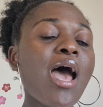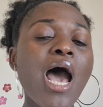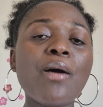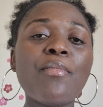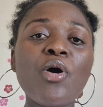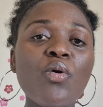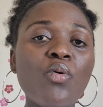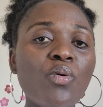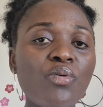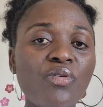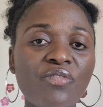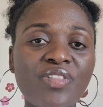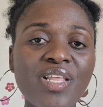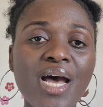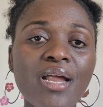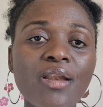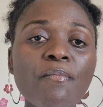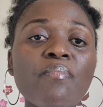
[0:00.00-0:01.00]
about all of
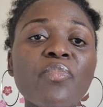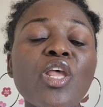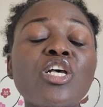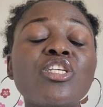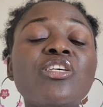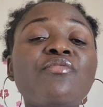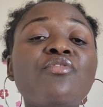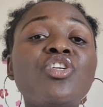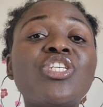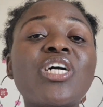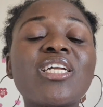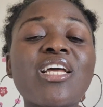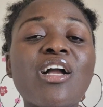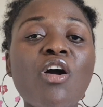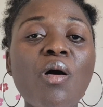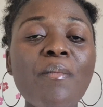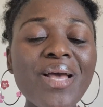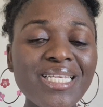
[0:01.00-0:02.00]
that. So if you check the
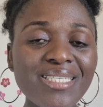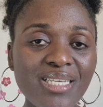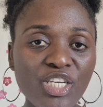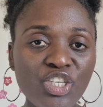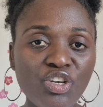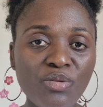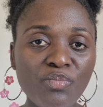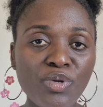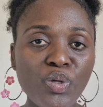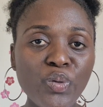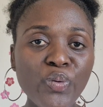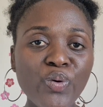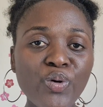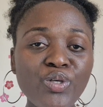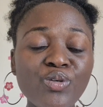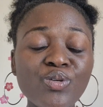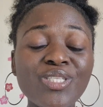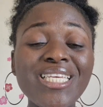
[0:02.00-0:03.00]
comment section below,
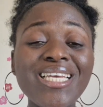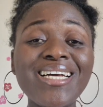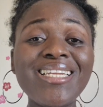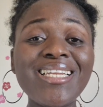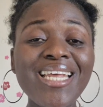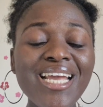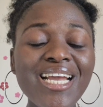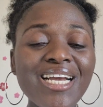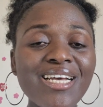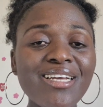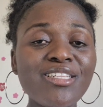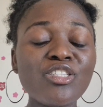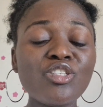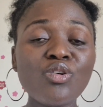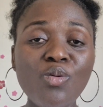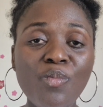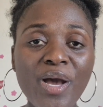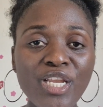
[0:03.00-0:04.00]
you'll see a link
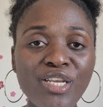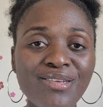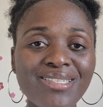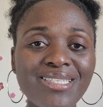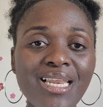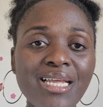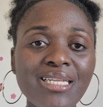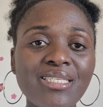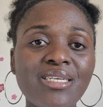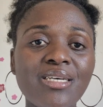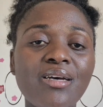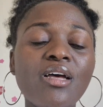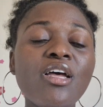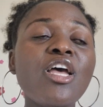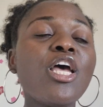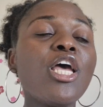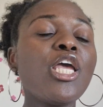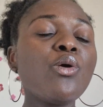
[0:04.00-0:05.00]
to my newsletter.
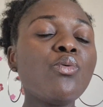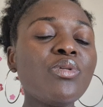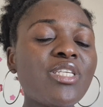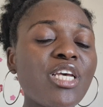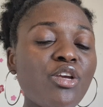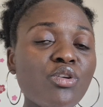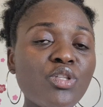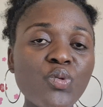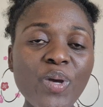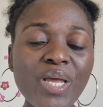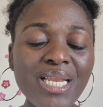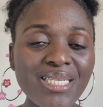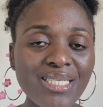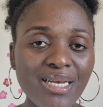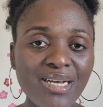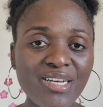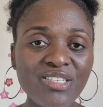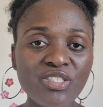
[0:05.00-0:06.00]
It will take you 20
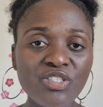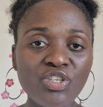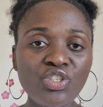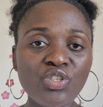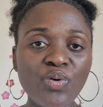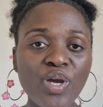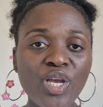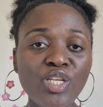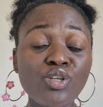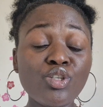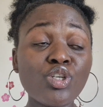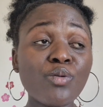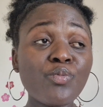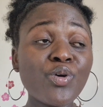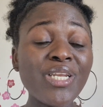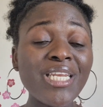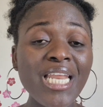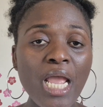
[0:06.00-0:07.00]
seconds to join. You drop
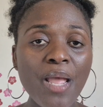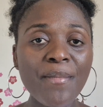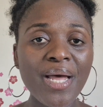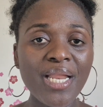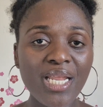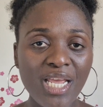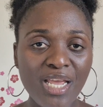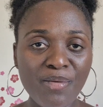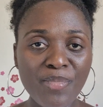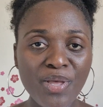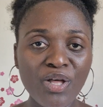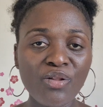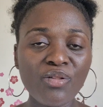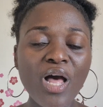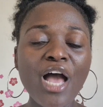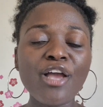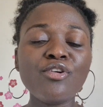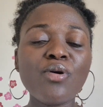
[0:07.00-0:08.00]
your name and email
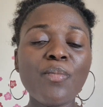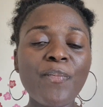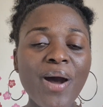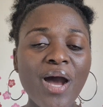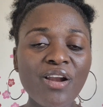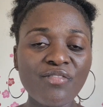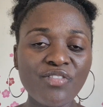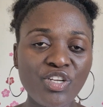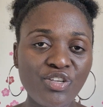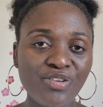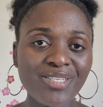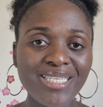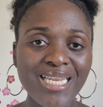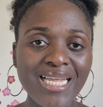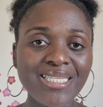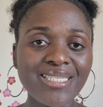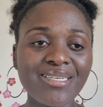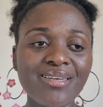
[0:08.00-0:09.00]
and you're part of the
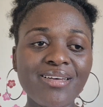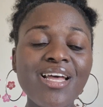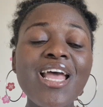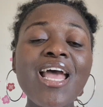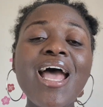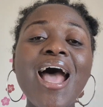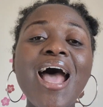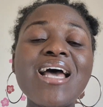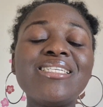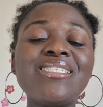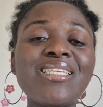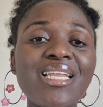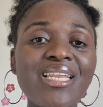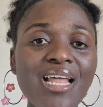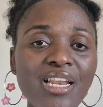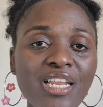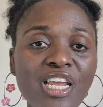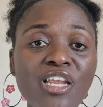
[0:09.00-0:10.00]
newsletter. I send
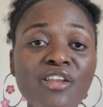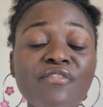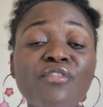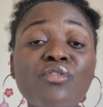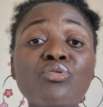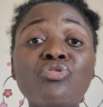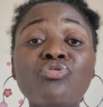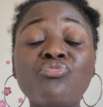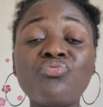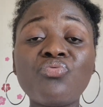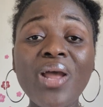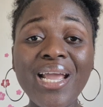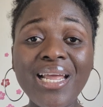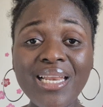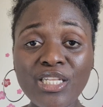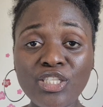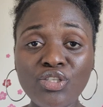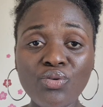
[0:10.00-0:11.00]
that info
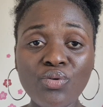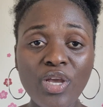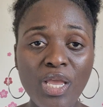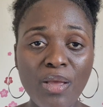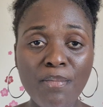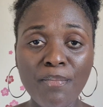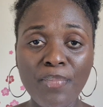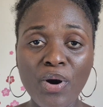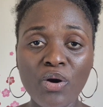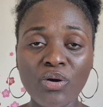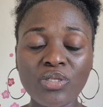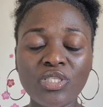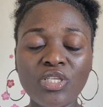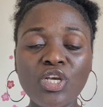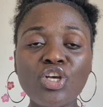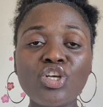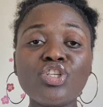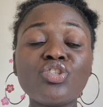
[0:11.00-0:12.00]
directly to your inbox
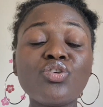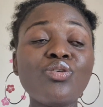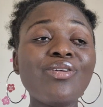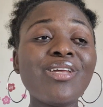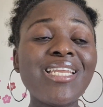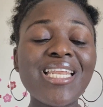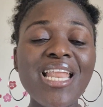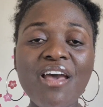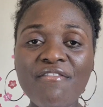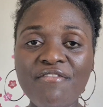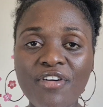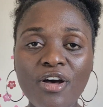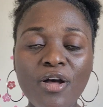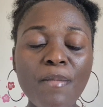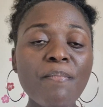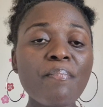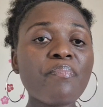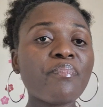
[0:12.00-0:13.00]
so you
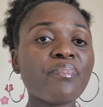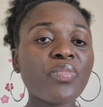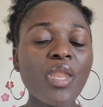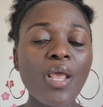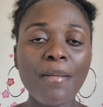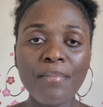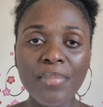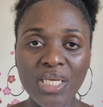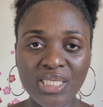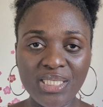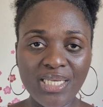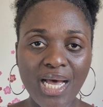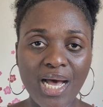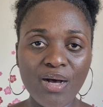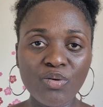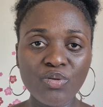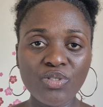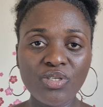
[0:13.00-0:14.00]
never miss
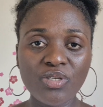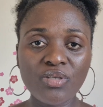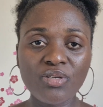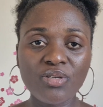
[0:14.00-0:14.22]
out.